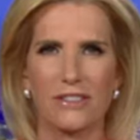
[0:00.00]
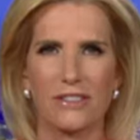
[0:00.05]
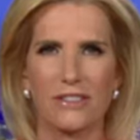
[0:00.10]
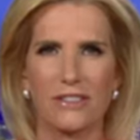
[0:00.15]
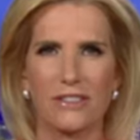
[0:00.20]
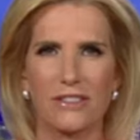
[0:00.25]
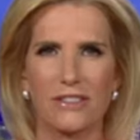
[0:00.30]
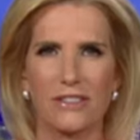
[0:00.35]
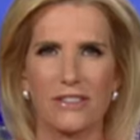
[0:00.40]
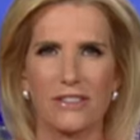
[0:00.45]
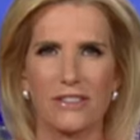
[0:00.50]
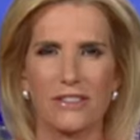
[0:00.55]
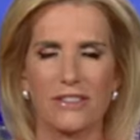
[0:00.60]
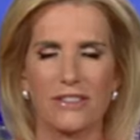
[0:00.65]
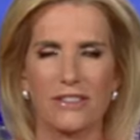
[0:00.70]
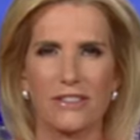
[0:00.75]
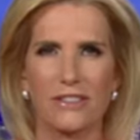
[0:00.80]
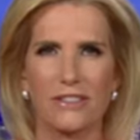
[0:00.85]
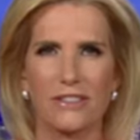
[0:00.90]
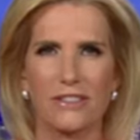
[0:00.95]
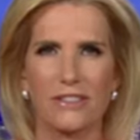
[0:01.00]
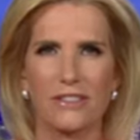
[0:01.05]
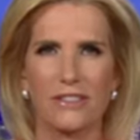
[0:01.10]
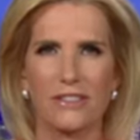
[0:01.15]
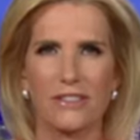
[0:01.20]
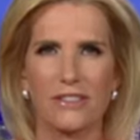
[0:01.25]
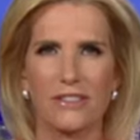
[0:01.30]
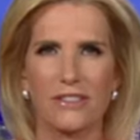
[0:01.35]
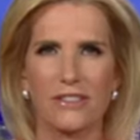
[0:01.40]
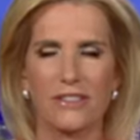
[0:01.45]

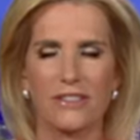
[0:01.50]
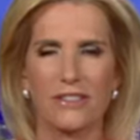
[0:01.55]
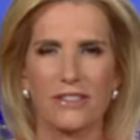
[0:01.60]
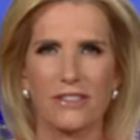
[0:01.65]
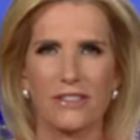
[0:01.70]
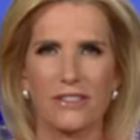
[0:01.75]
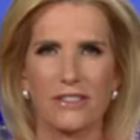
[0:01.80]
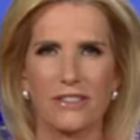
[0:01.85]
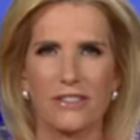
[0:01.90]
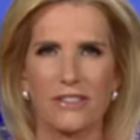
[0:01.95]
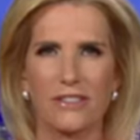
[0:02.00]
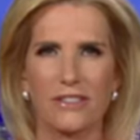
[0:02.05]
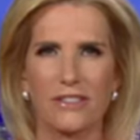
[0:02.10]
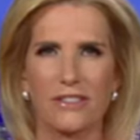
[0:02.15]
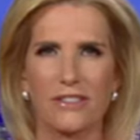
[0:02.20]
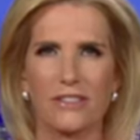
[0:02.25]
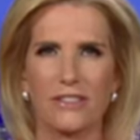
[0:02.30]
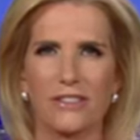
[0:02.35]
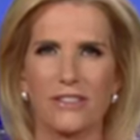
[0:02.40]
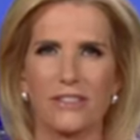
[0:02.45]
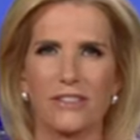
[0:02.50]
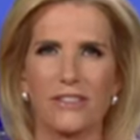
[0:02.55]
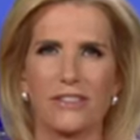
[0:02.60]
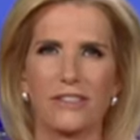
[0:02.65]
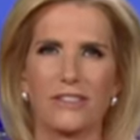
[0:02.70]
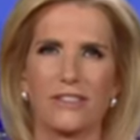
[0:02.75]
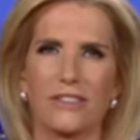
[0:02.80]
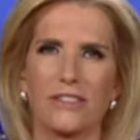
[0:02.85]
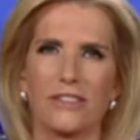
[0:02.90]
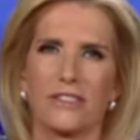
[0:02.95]

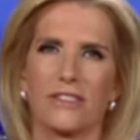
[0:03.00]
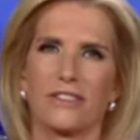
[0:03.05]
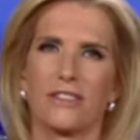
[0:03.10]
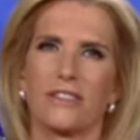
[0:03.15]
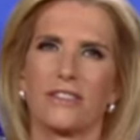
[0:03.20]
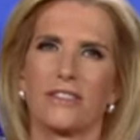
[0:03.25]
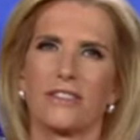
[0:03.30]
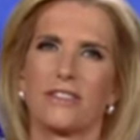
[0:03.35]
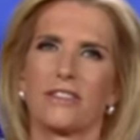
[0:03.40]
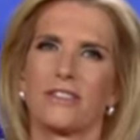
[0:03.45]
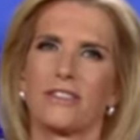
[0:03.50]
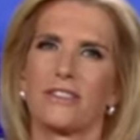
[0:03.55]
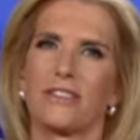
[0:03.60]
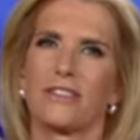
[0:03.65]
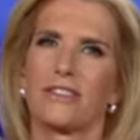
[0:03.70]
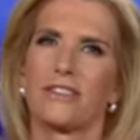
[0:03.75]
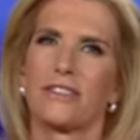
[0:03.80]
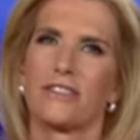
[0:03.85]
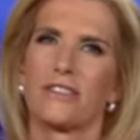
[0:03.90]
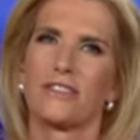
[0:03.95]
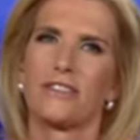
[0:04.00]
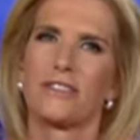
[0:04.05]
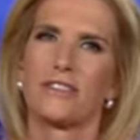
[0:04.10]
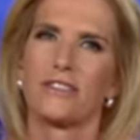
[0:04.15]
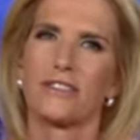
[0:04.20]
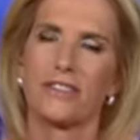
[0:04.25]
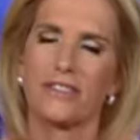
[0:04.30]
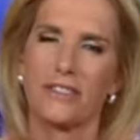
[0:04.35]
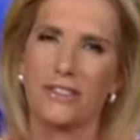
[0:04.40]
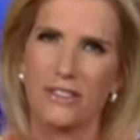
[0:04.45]

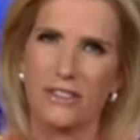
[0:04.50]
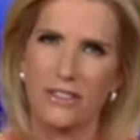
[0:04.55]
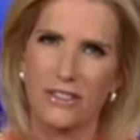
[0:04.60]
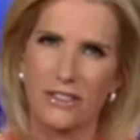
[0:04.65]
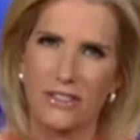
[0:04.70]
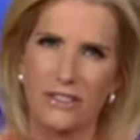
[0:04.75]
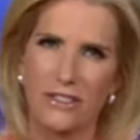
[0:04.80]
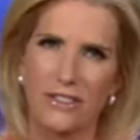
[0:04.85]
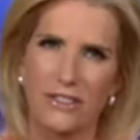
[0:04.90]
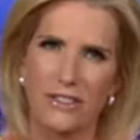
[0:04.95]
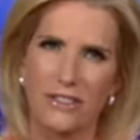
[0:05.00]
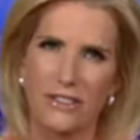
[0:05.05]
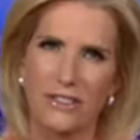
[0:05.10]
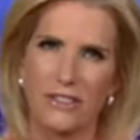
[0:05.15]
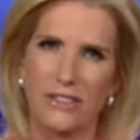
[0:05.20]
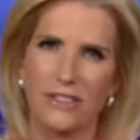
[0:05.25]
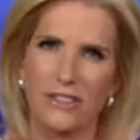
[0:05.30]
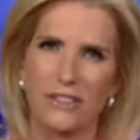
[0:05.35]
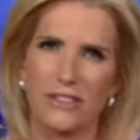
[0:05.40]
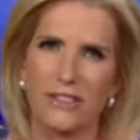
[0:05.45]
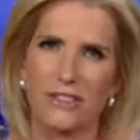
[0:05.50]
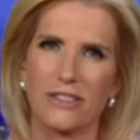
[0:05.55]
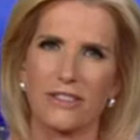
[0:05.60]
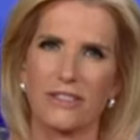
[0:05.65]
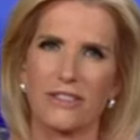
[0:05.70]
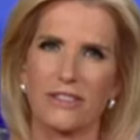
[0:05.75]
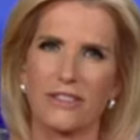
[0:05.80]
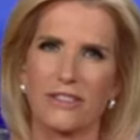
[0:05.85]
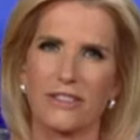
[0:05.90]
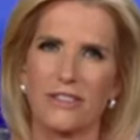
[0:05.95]

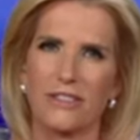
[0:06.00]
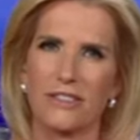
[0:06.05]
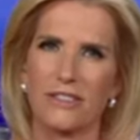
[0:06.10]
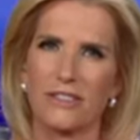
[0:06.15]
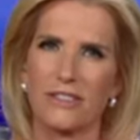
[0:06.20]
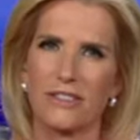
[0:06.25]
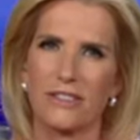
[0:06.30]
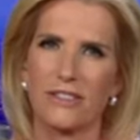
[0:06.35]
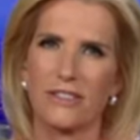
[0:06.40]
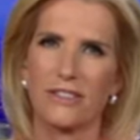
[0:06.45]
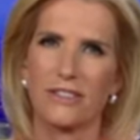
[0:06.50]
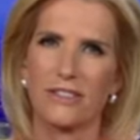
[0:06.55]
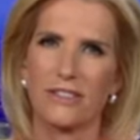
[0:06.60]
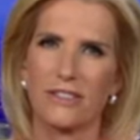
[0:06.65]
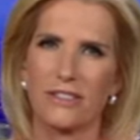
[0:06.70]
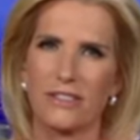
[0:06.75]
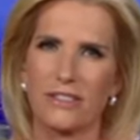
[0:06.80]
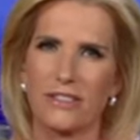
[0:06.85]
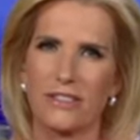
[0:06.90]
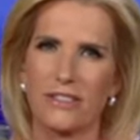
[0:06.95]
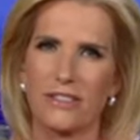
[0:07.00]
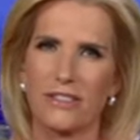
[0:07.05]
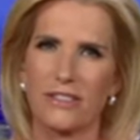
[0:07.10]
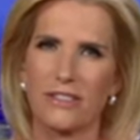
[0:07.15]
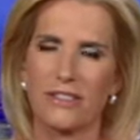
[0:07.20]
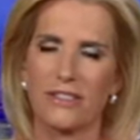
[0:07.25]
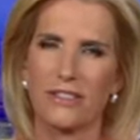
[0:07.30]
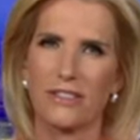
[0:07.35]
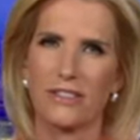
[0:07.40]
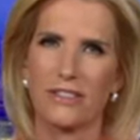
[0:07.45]

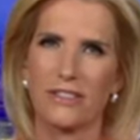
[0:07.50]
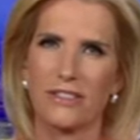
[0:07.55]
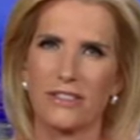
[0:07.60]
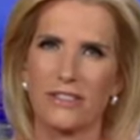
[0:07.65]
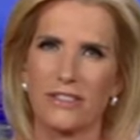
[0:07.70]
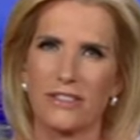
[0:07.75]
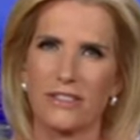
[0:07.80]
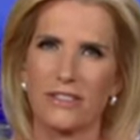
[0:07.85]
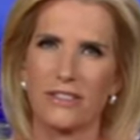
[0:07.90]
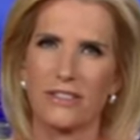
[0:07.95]
This person isn't speaking.